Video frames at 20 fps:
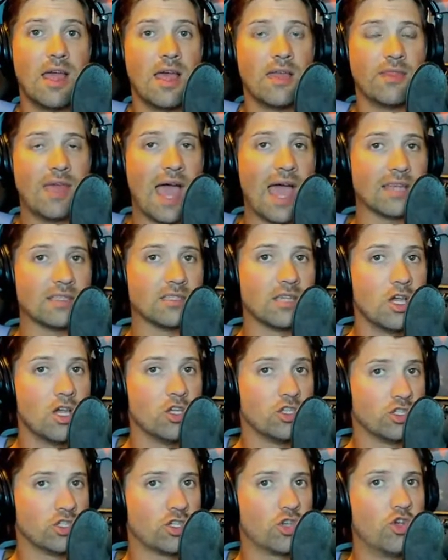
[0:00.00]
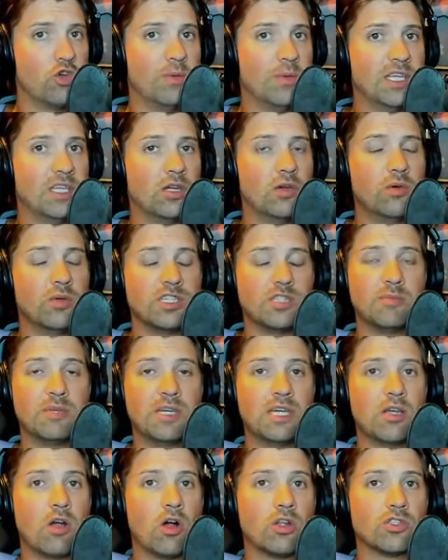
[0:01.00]
that Scooby-Doo is
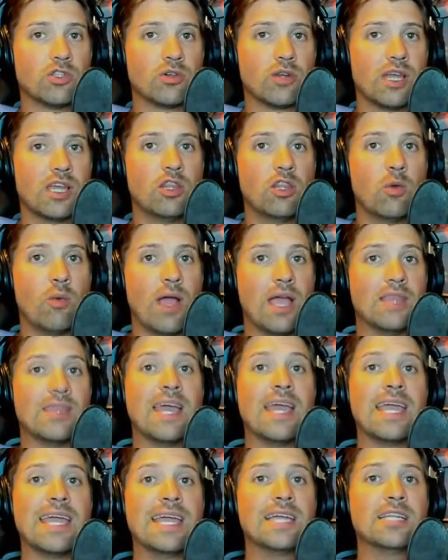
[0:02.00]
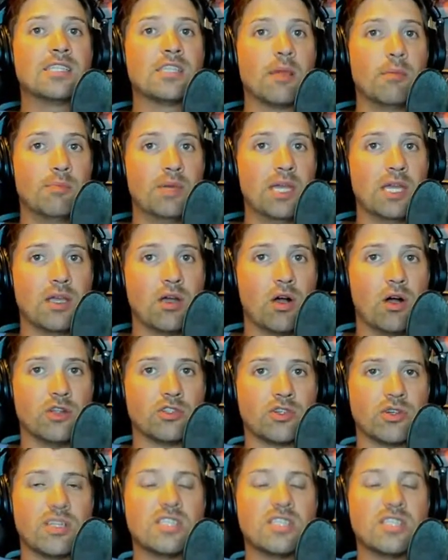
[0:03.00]
being altered in the way that it's being altered?